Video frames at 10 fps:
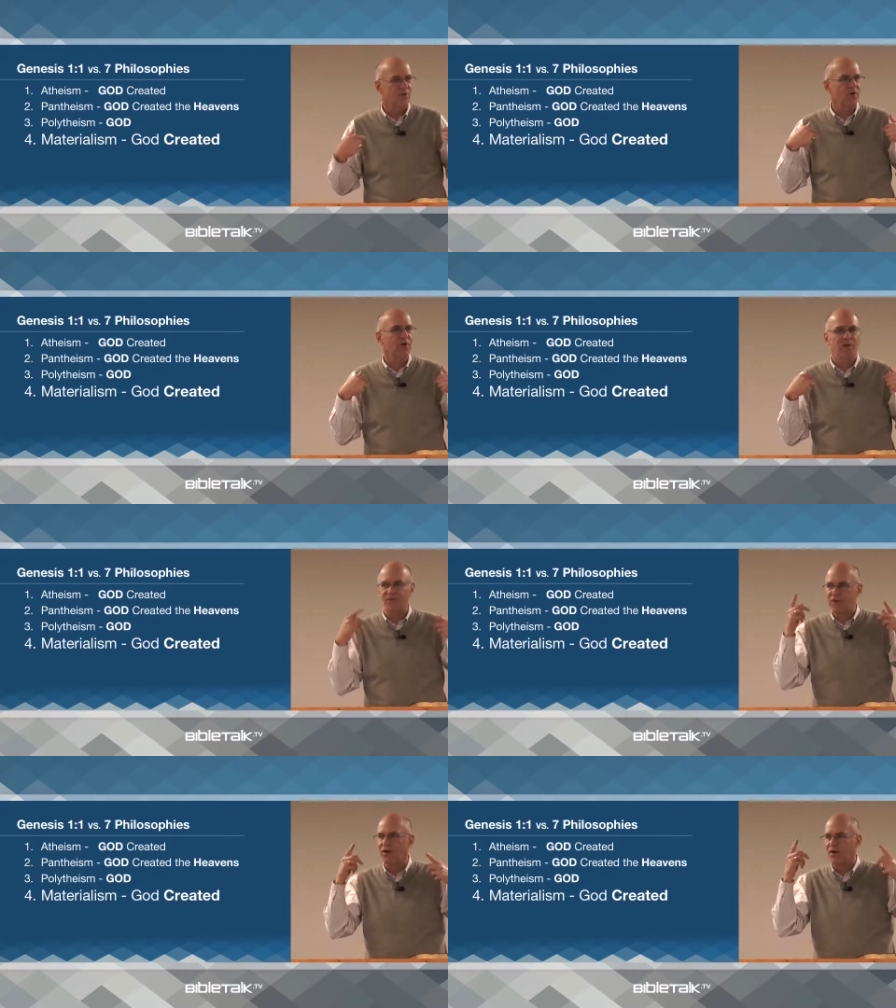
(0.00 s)
we're going to
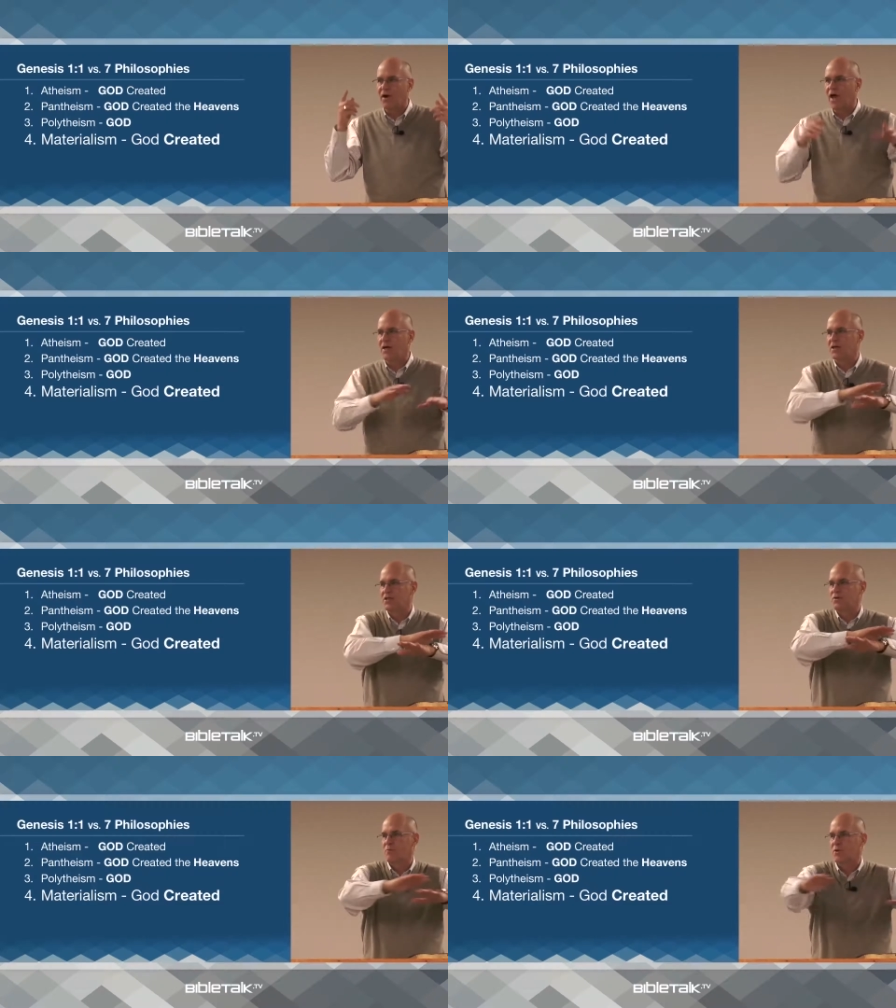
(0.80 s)
figure out how to
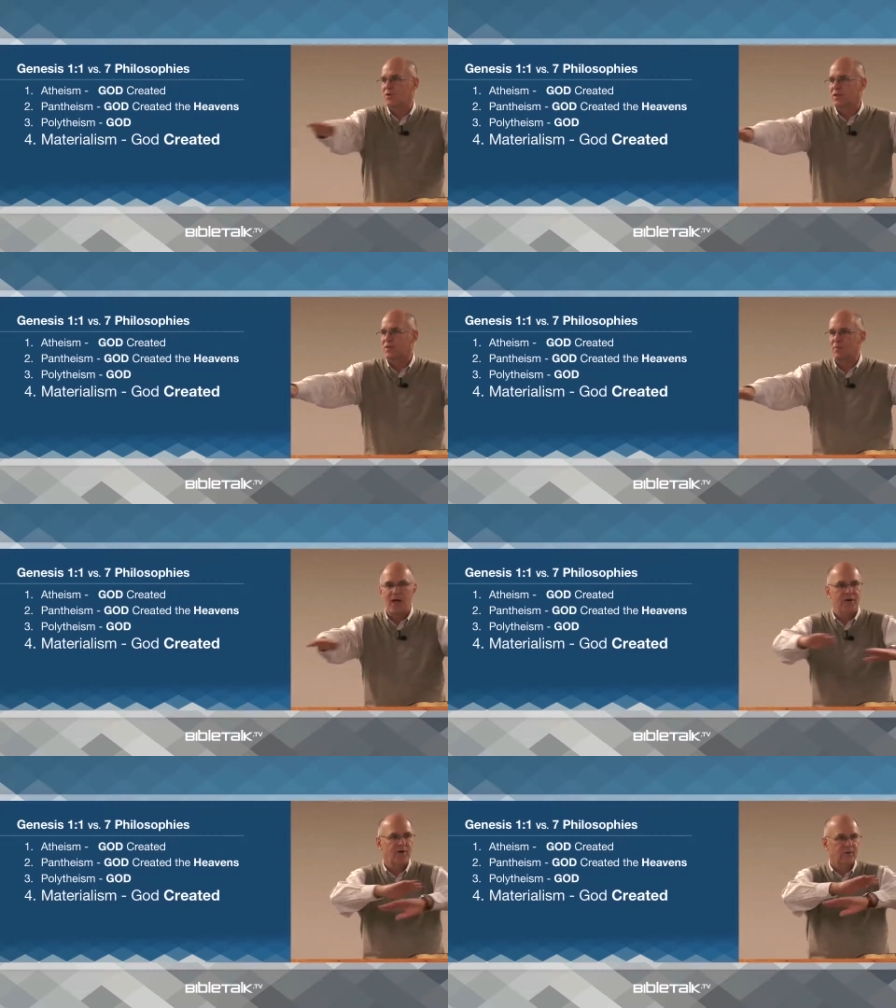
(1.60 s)
distribute this
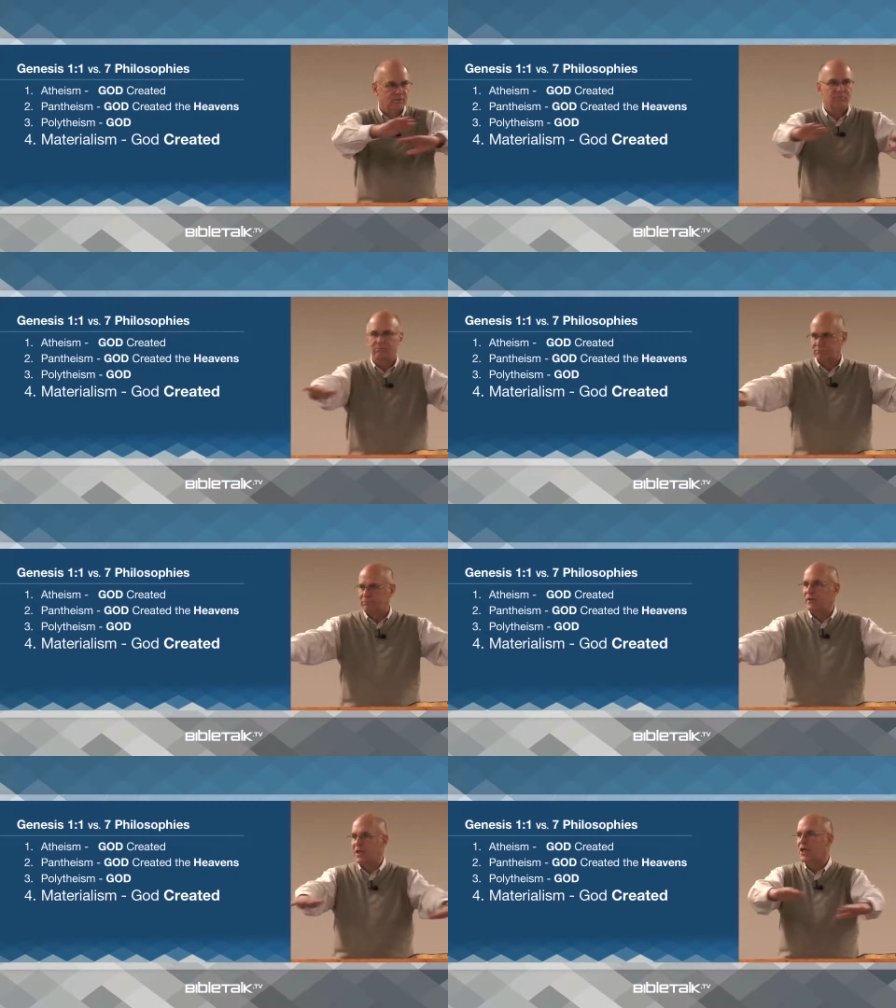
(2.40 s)
matter
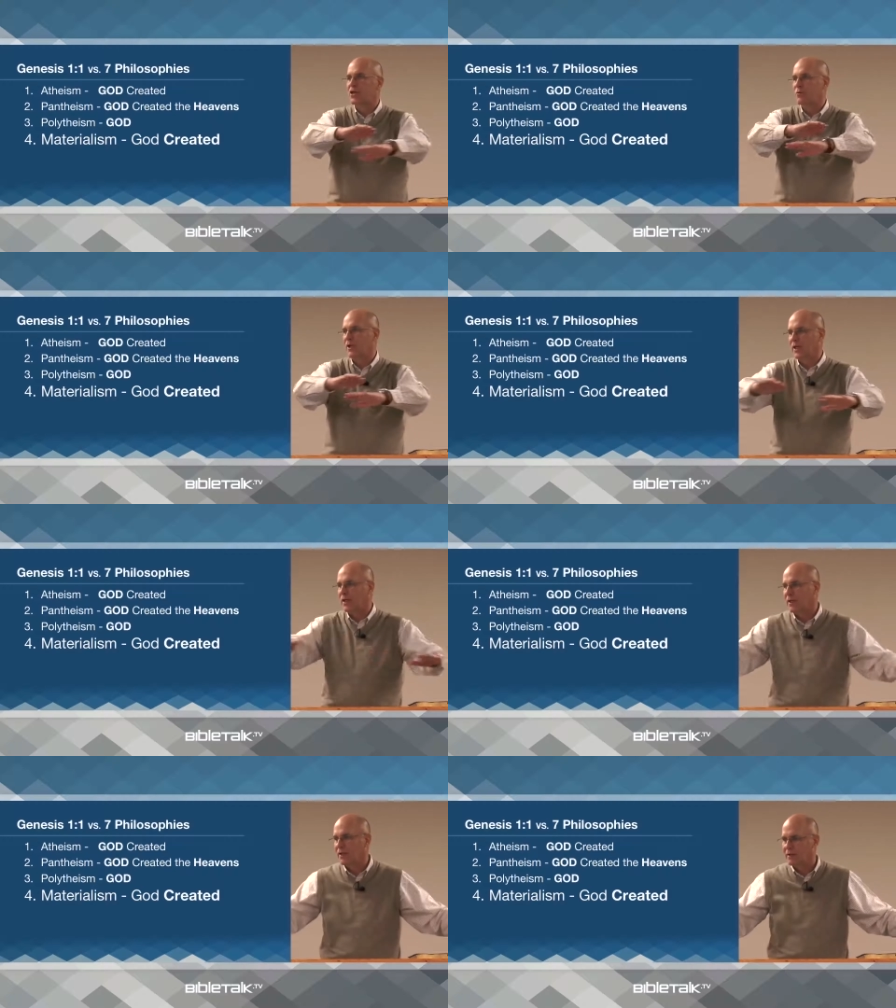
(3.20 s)
equally,
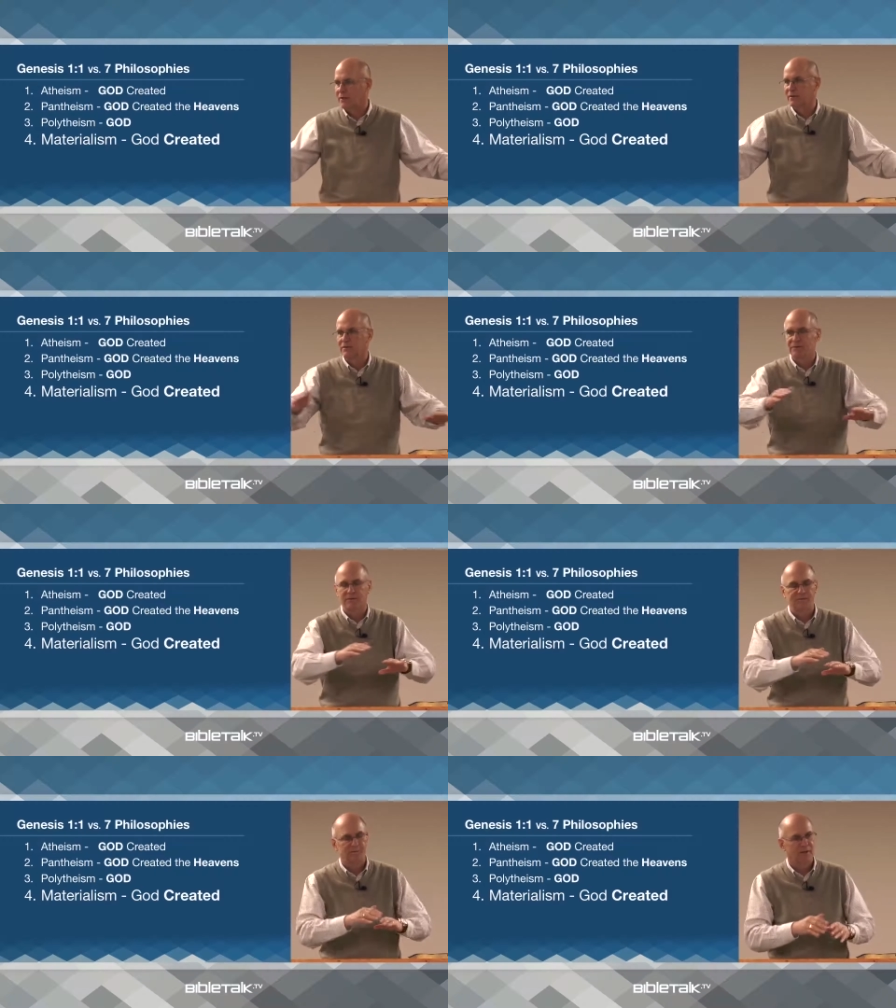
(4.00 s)

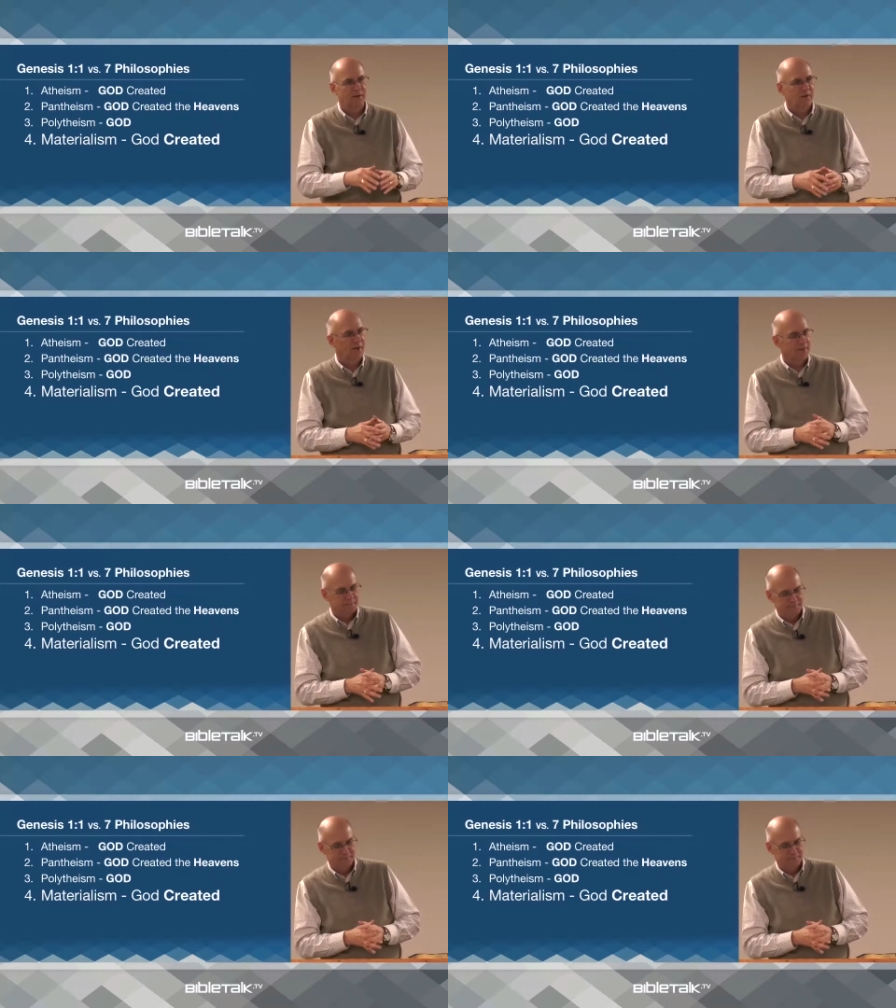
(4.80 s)
all right?